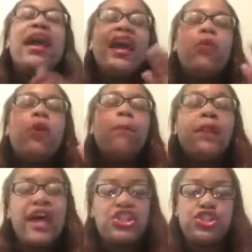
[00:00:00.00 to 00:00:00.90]
it will
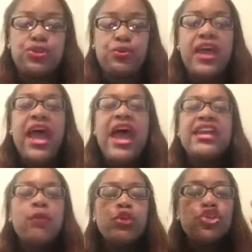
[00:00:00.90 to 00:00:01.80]
bless you
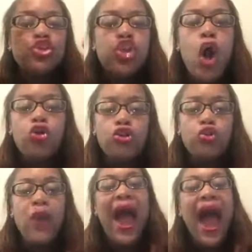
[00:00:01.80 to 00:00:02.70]
and it will show
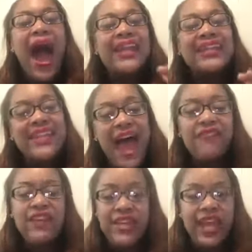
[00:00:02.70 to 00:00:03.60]
you how to
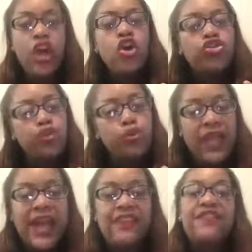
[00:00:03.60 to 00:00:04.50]
navigate through
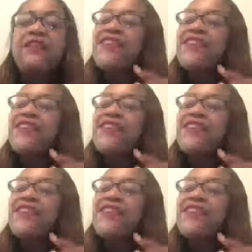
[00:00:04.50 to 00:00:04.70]
life.